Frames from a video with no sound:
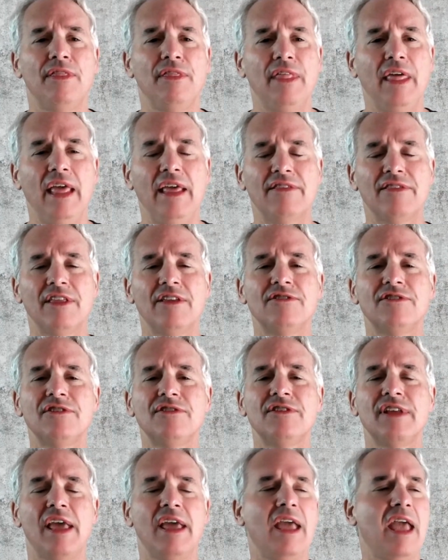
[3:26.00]
This
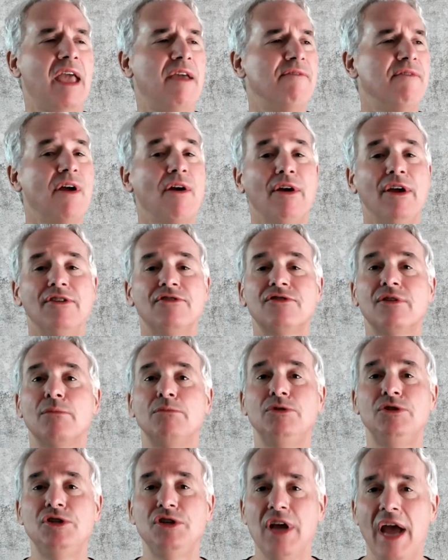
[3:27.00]
is a very
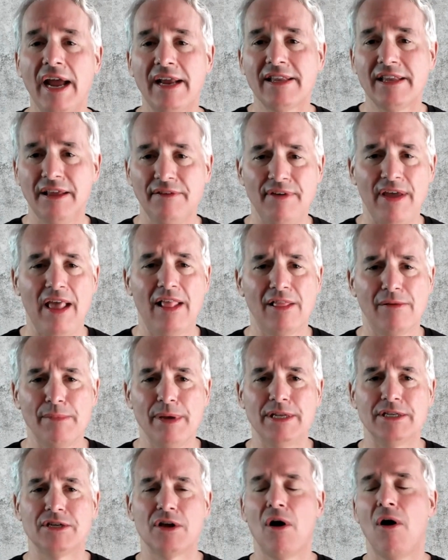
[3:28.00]
subjective
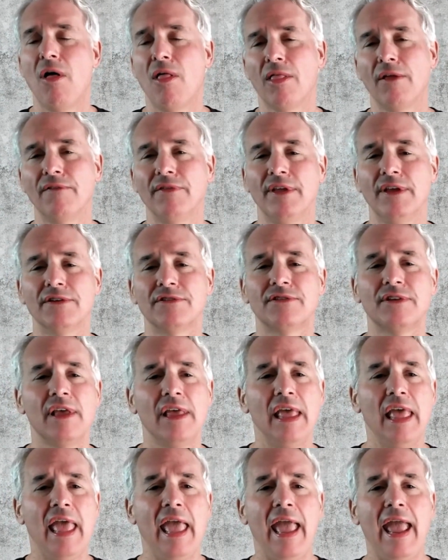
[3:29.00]
element to all of
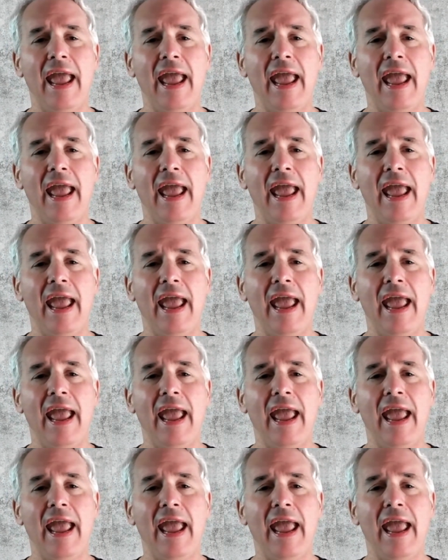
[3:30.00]
this.